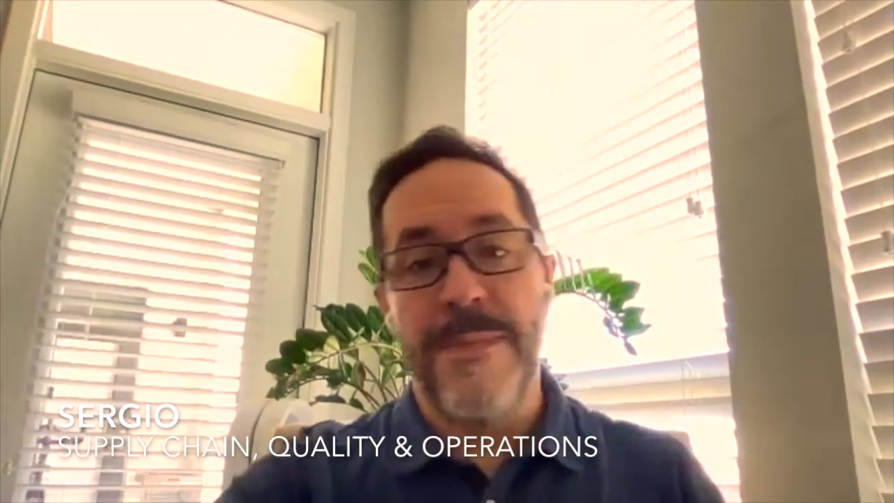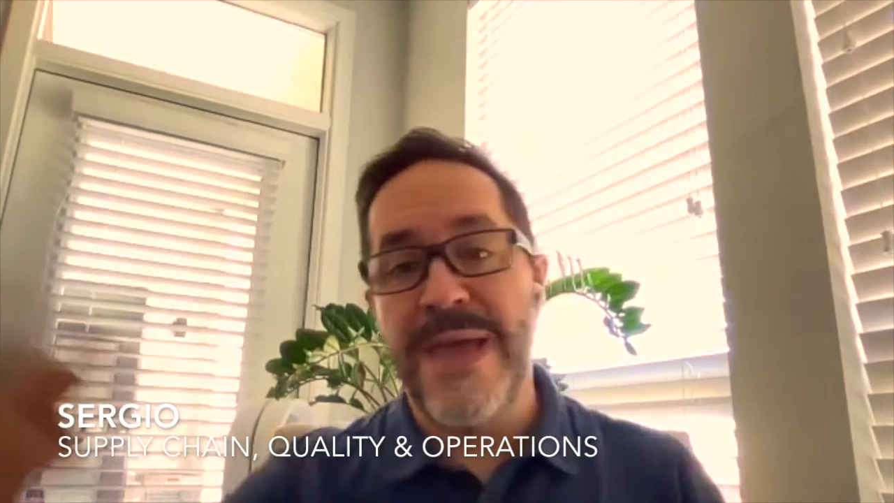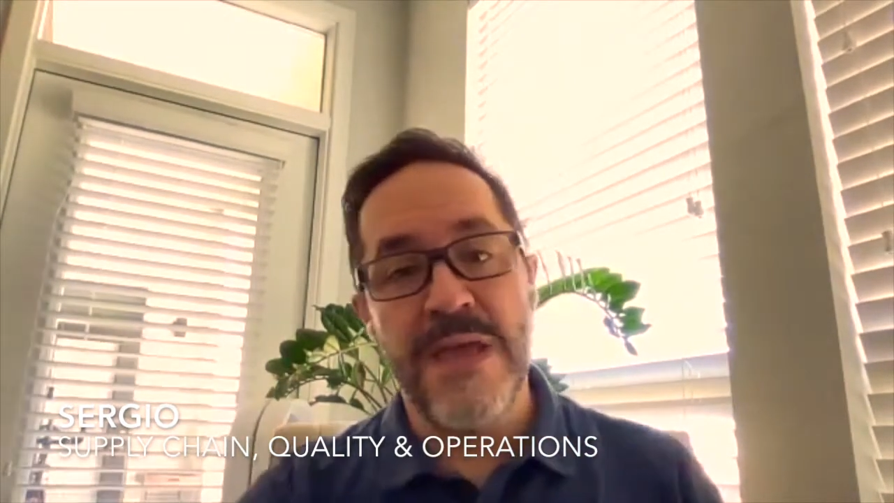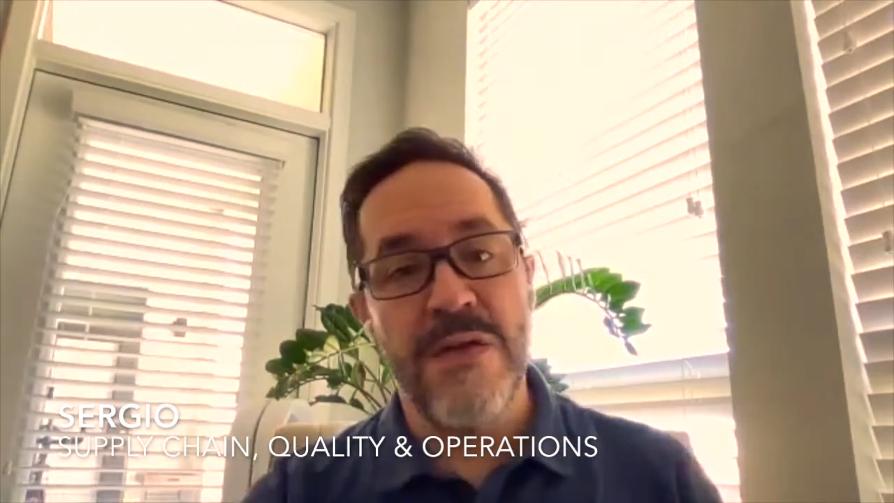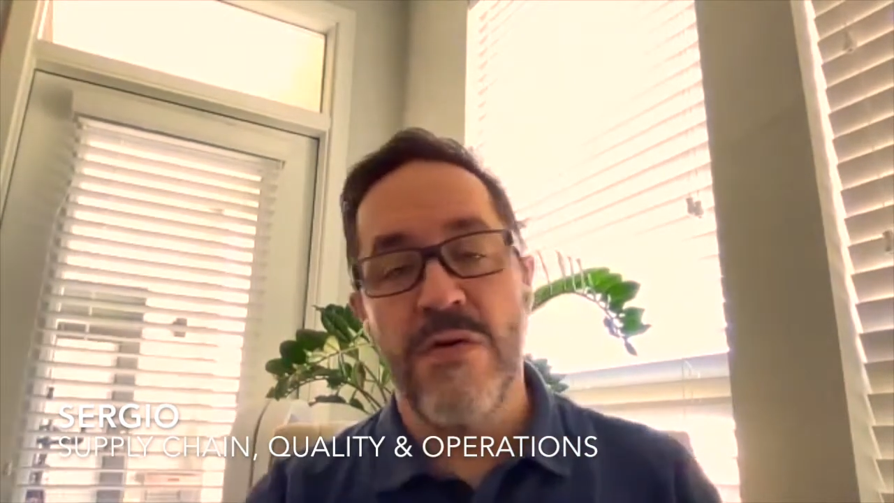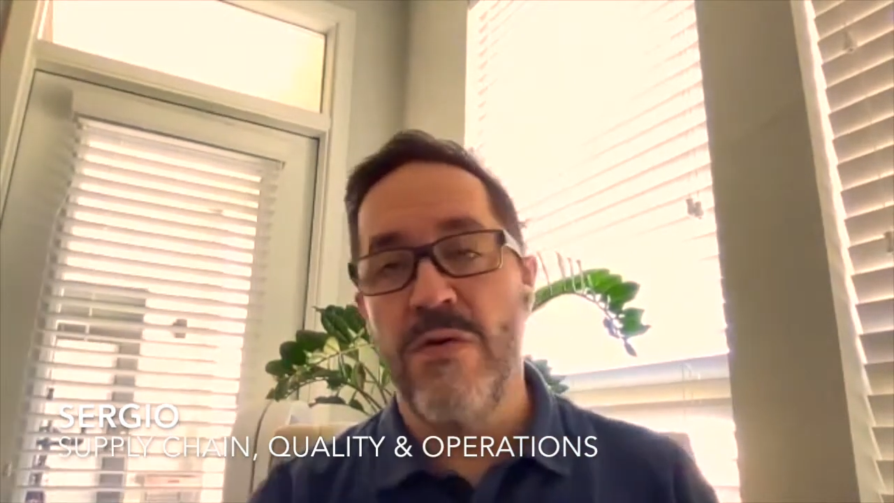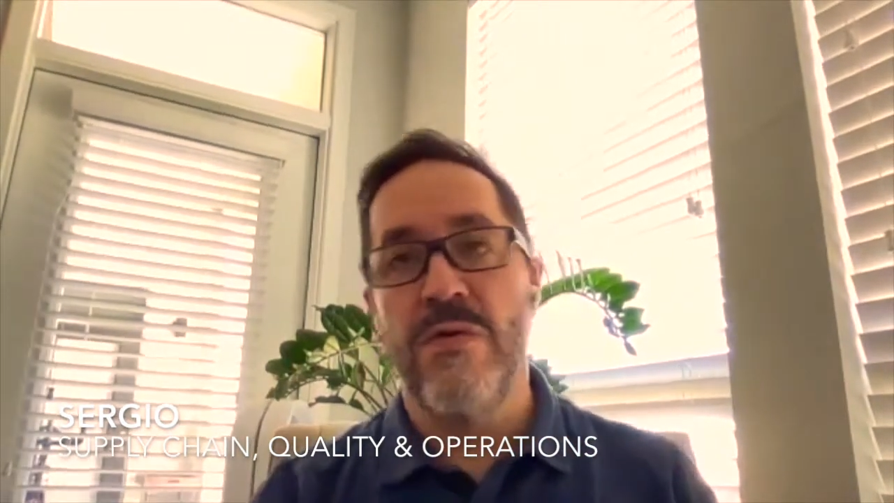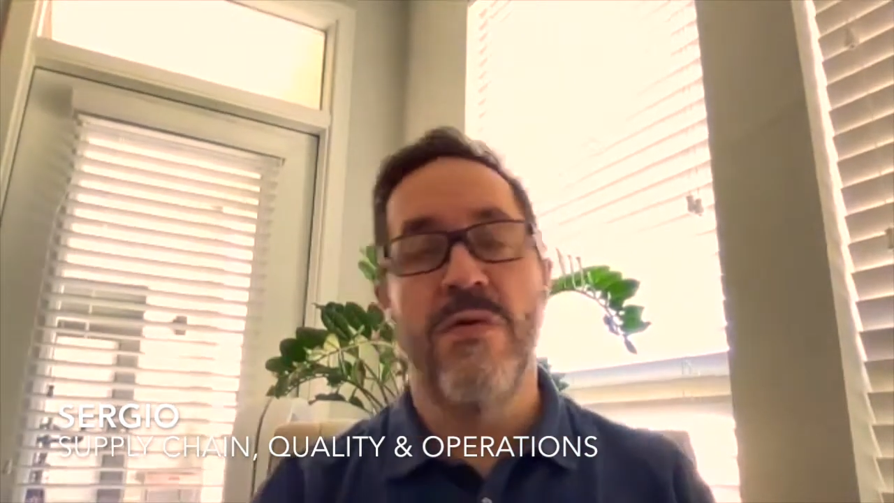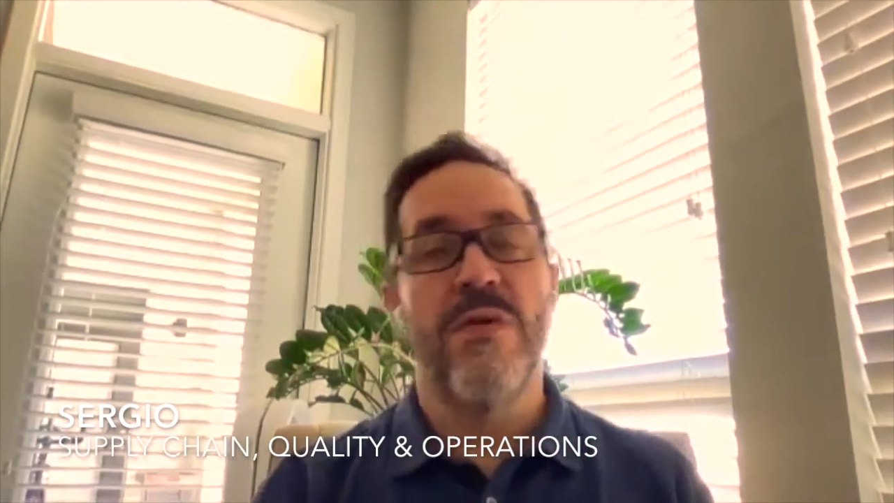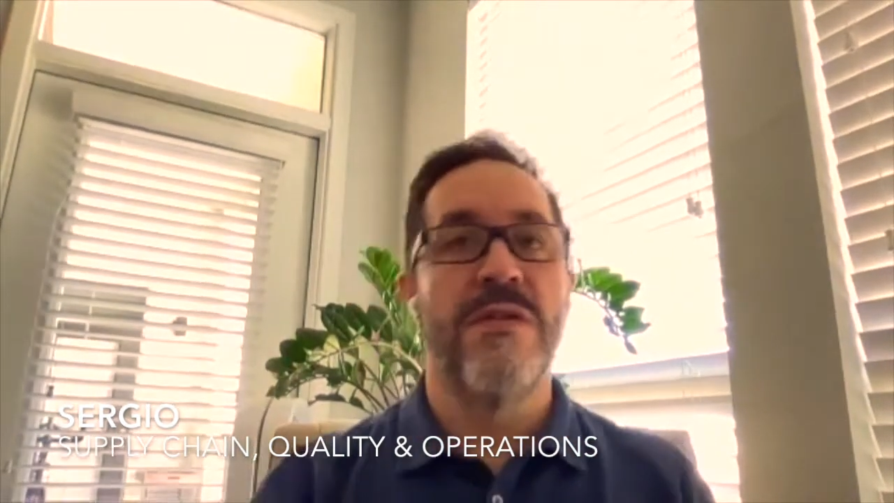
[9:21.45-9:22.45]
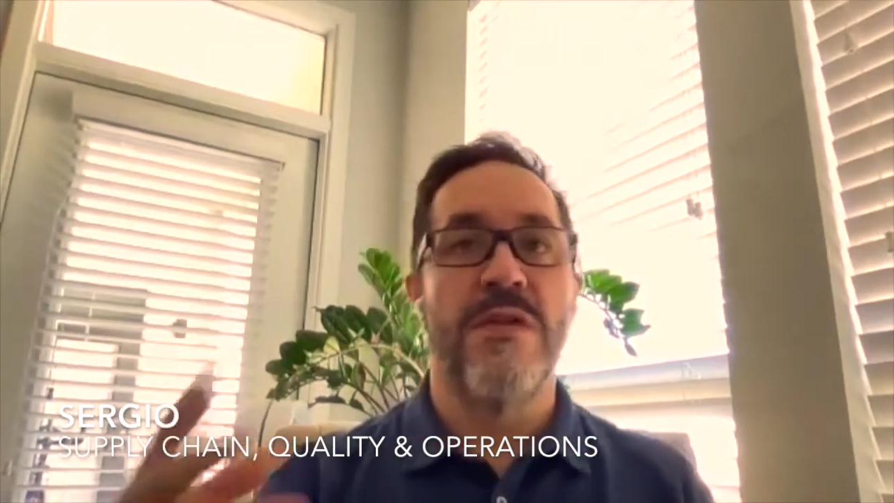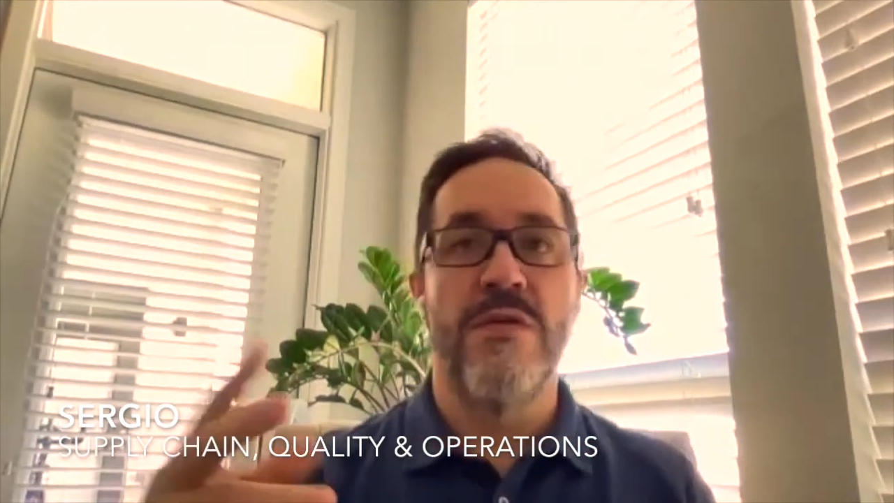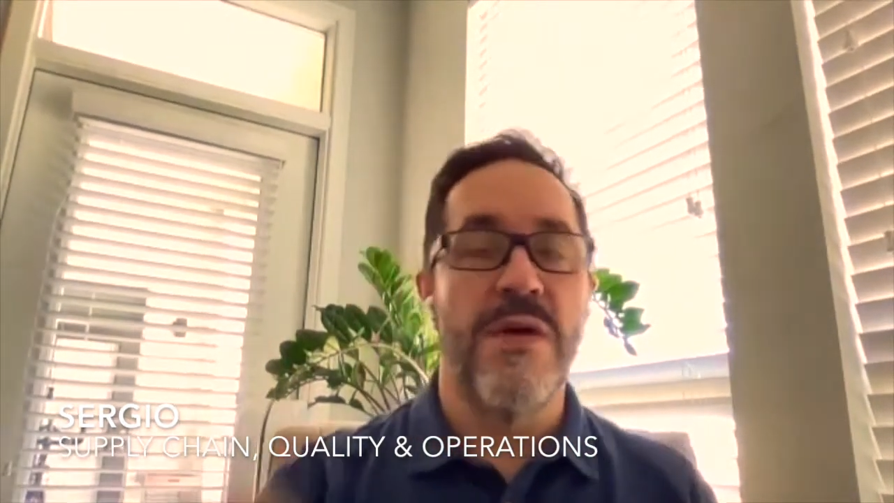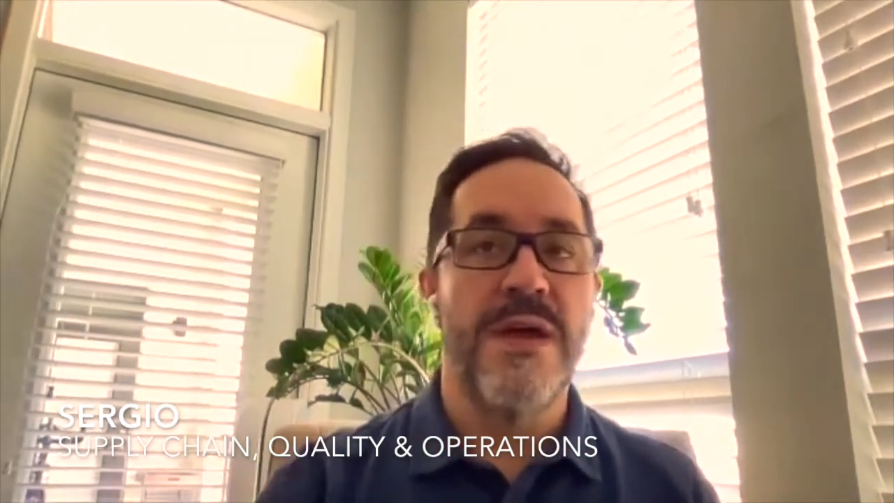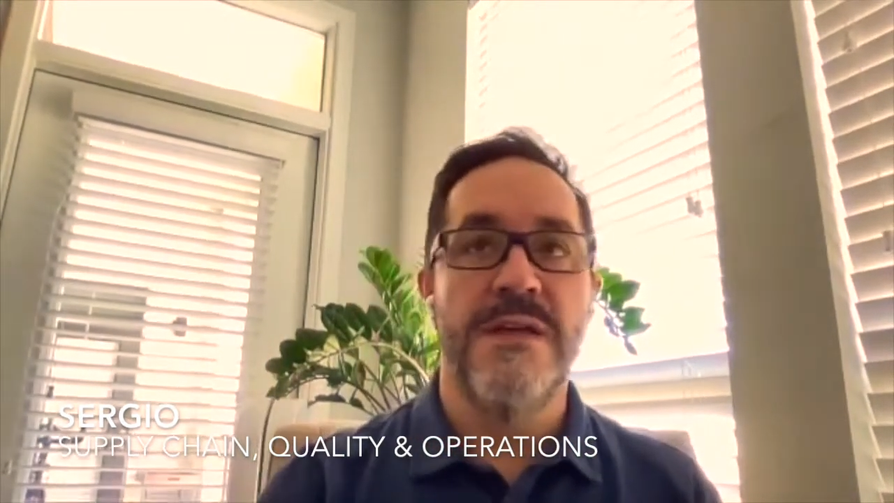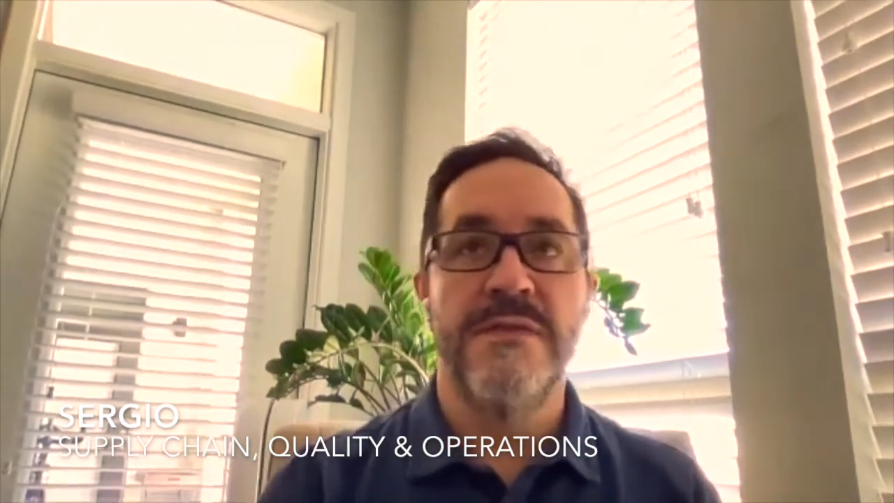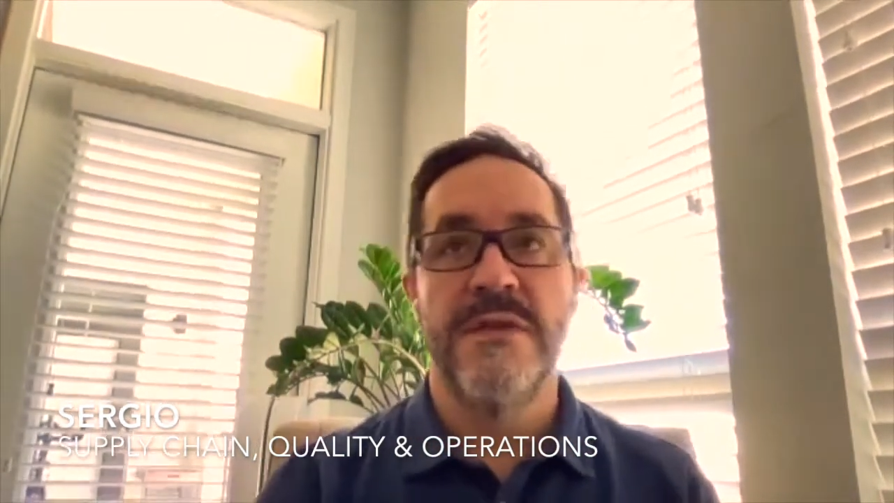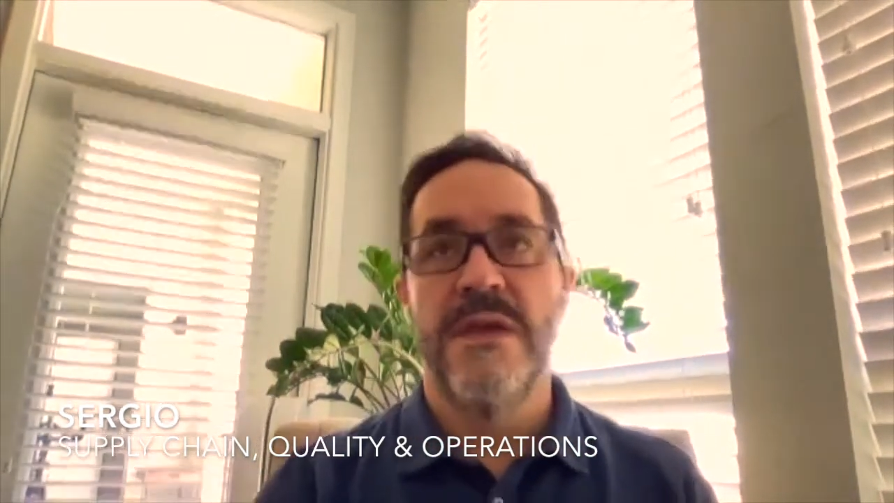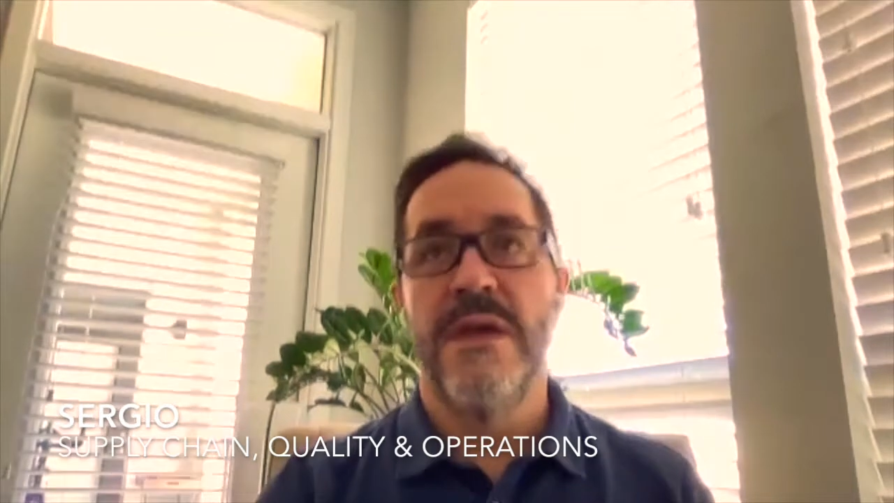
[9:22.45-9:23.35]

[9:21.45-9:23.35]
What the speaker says: Mexico or in the US.